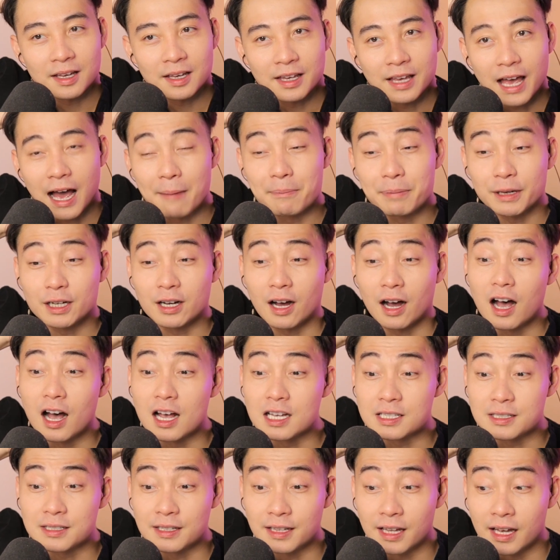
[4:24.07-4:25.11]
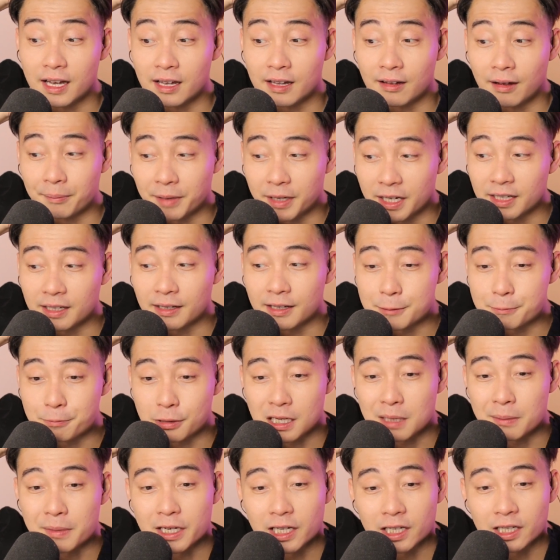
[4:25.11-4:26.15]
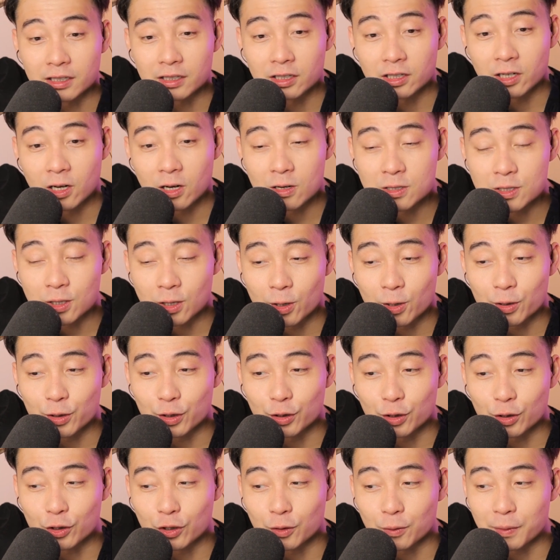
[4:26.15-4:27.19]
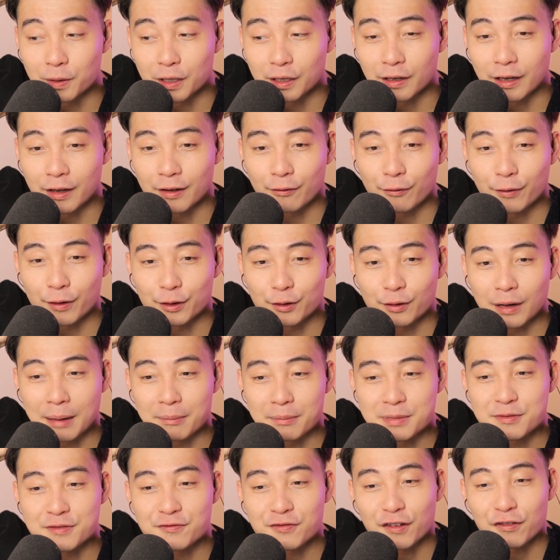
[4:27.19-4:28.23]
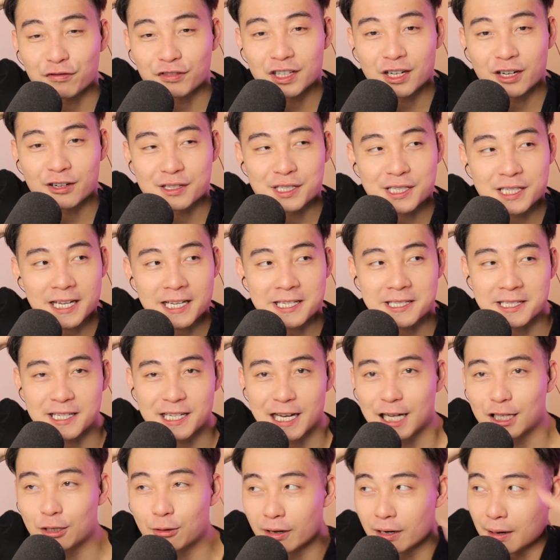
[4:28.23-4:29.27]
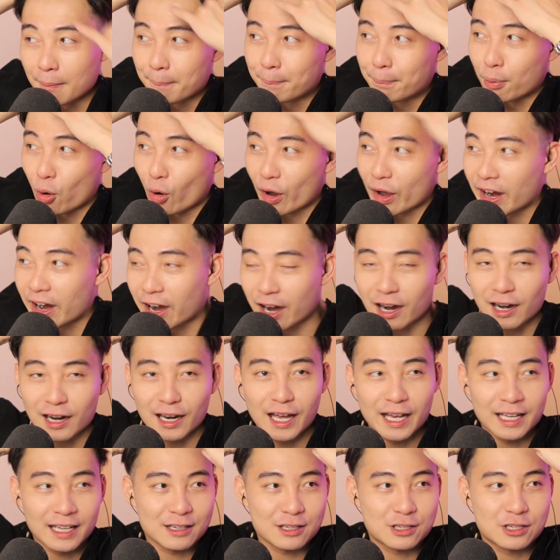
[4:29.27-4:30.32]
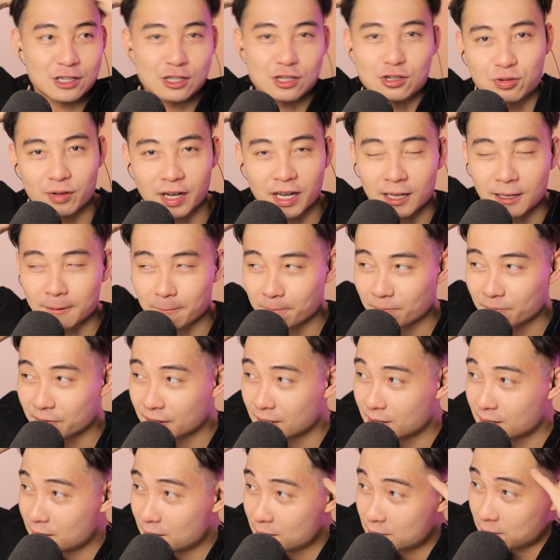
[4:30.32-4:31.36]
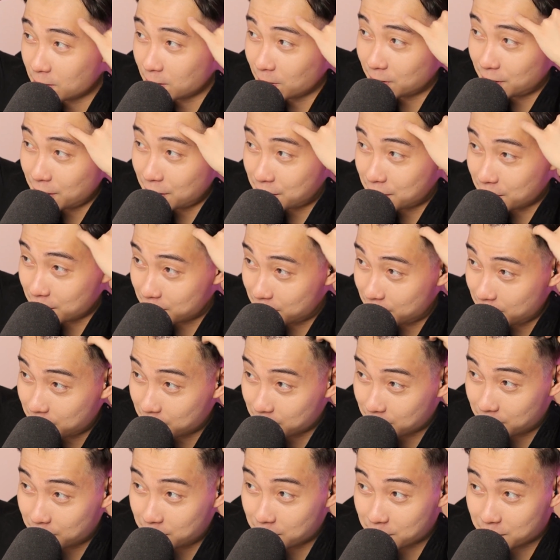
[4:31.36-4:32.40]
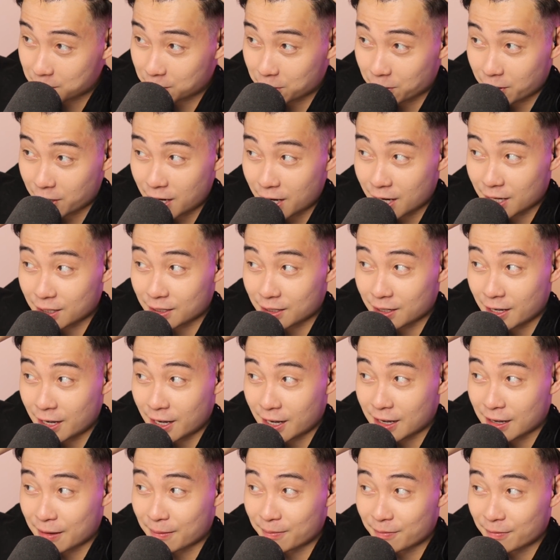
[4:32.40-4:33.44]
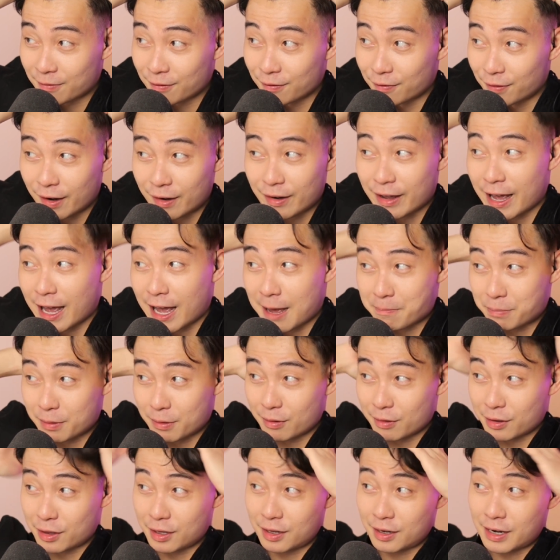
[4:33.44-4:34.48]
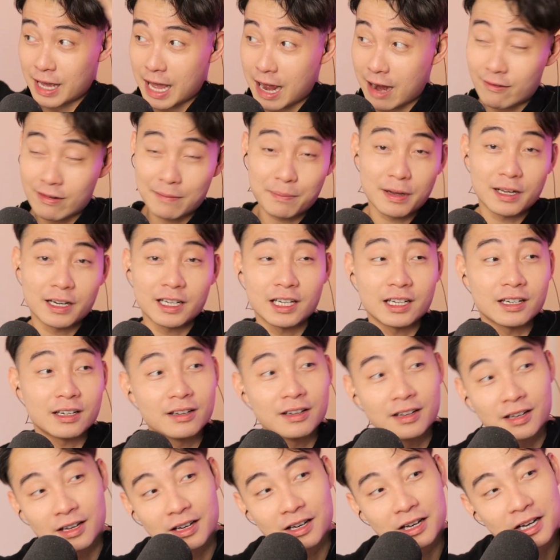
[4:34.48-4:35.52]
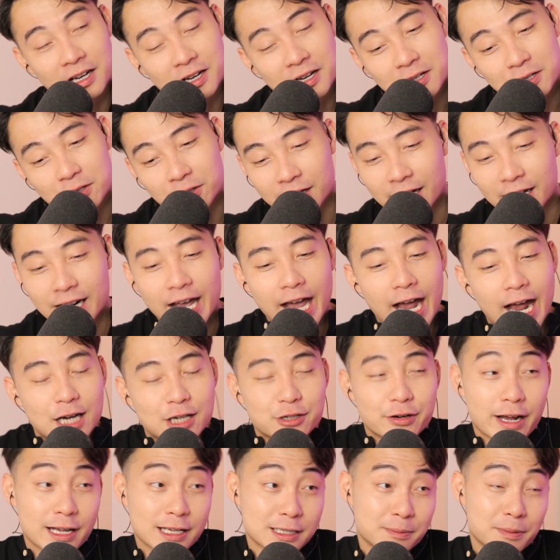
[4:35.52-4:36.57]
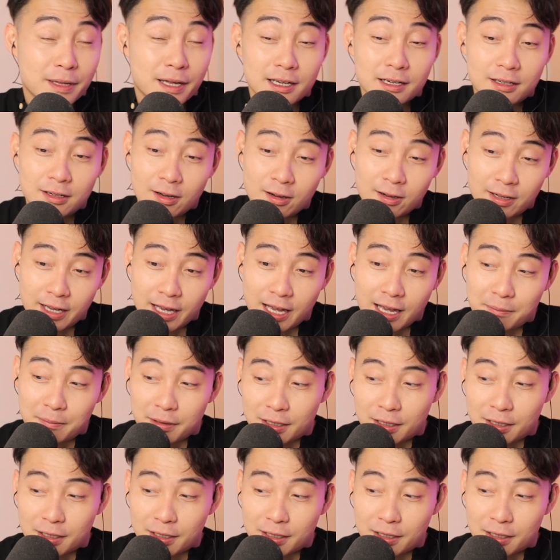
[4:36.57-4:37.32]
Yeah, because it's permanent, So you could be when I'm 50 or 60. I don't want a boy hairline, just straight. So this is great. Yeah, very happy with it. Everybody should get a hair transplant, okay?